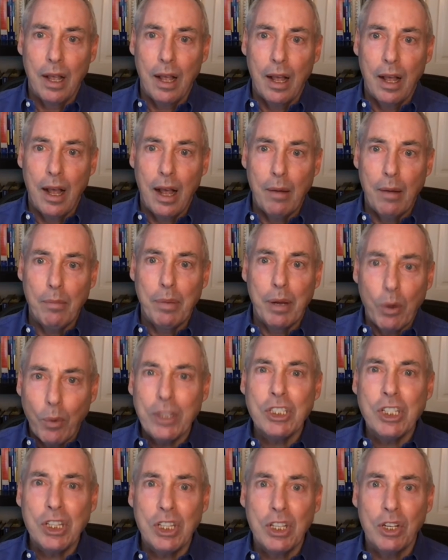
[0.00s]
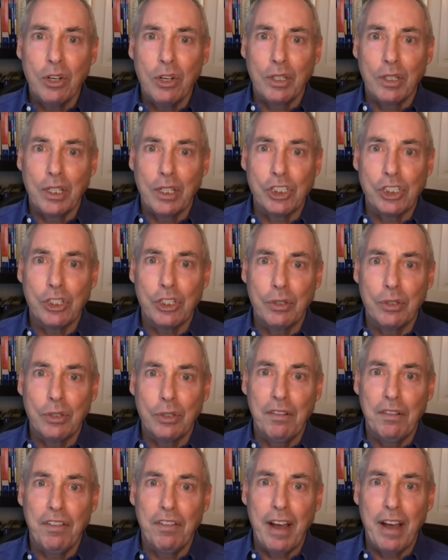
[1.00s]
But it wasn't the only issue. And in
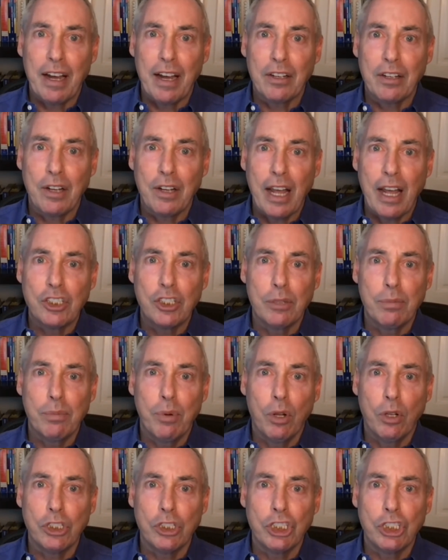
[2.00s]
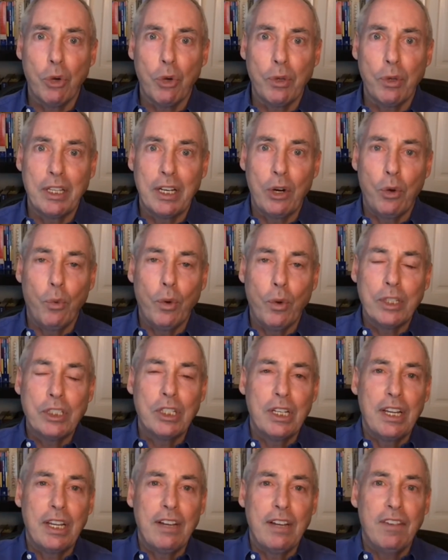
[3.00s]
fact, exit polls show that it wasn't
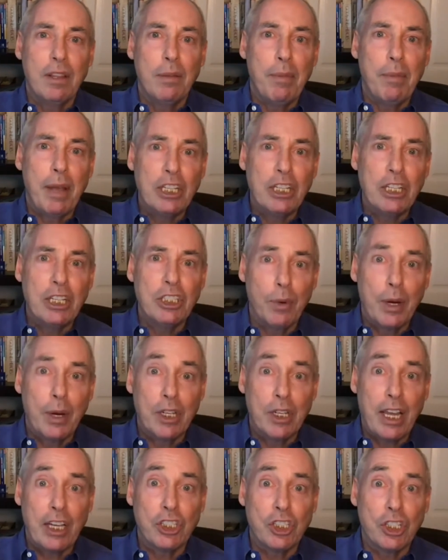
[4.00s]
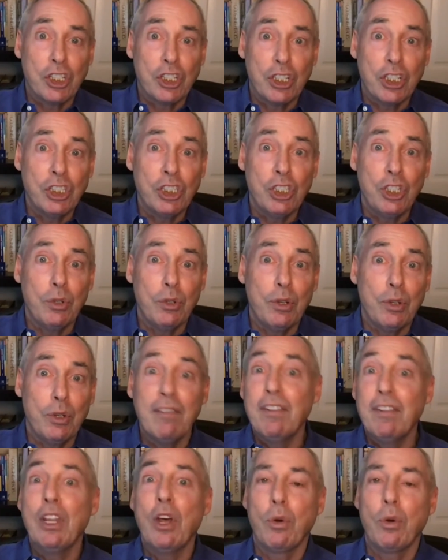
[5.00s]
even the major education issue, even
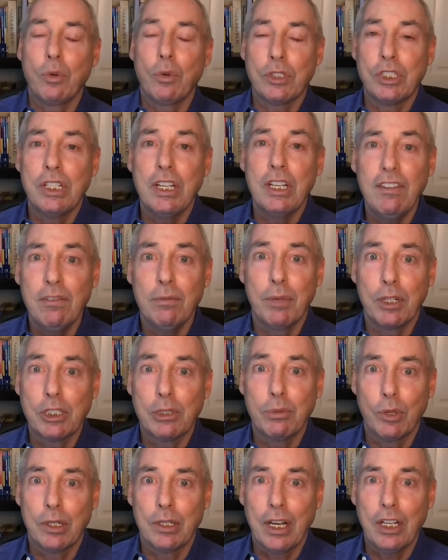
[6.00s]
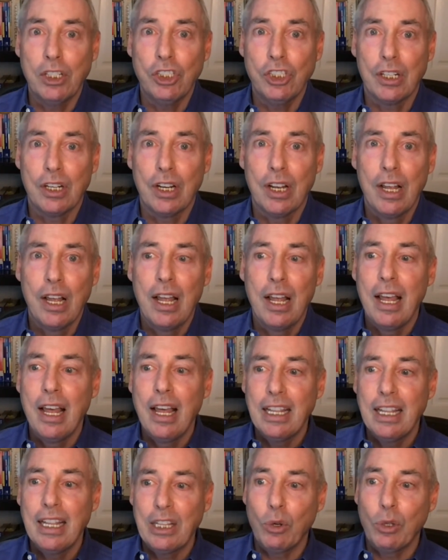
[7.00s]
though it received much more attention.
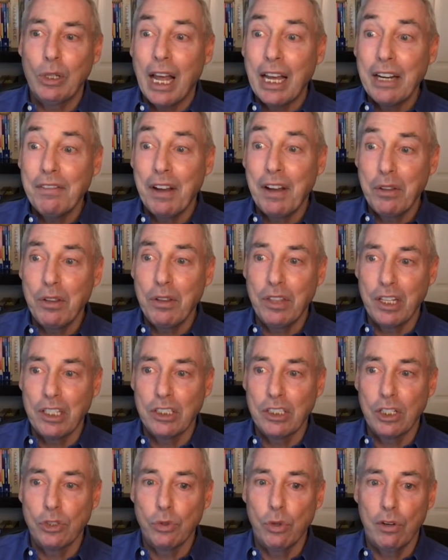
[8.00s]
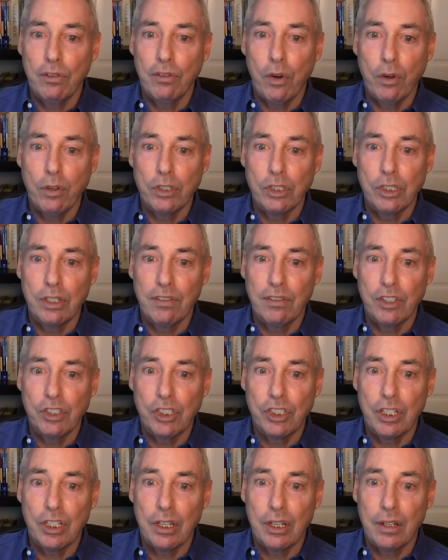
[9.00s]
There were a lot of other things that drove voters in
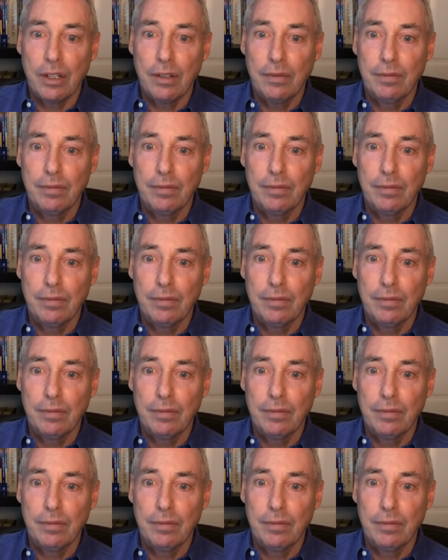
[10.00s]
Virginia.